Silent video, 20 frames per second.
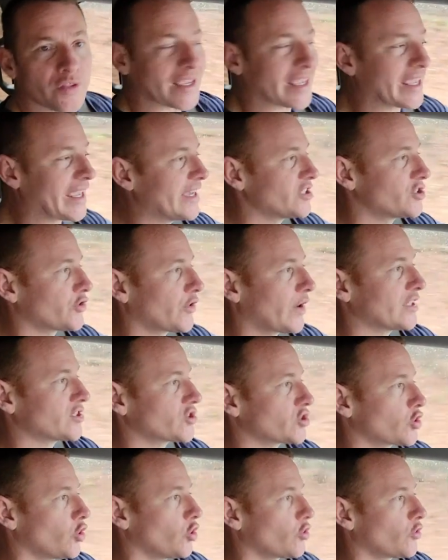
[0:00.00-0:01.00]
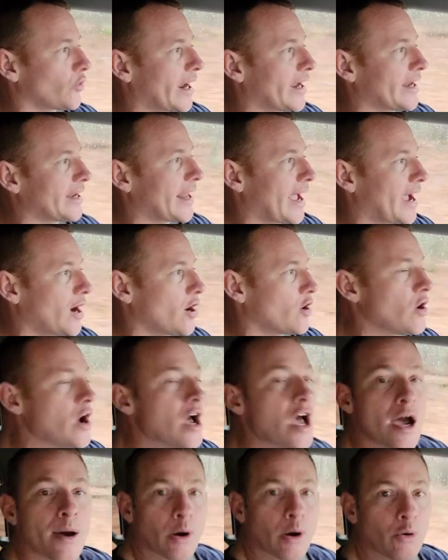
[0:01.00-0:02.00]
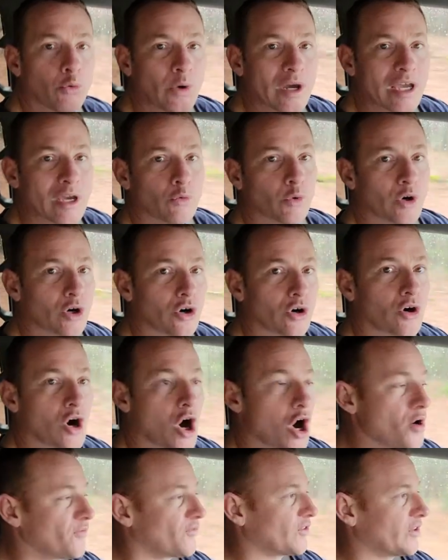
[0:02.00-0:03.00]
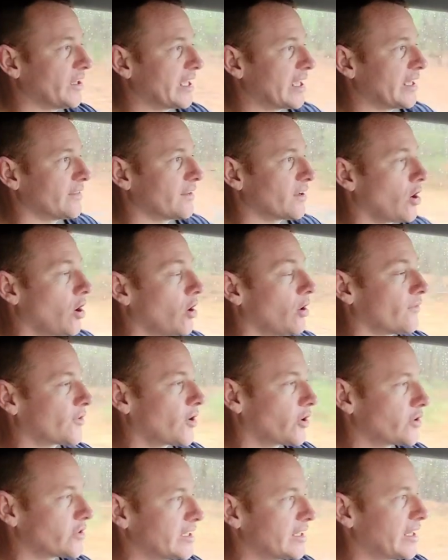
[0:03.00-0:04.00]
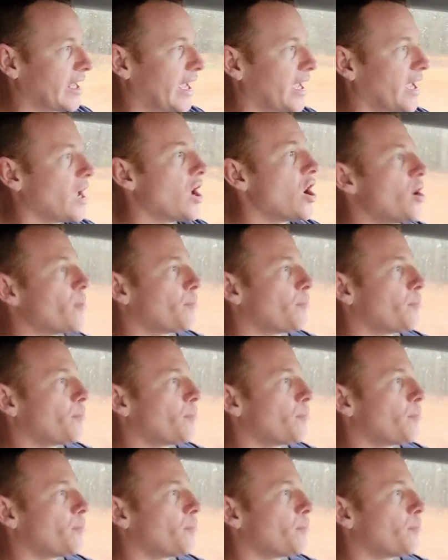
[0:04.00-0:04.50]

The kids are at school right now, but we will hopefully get the golf cart today,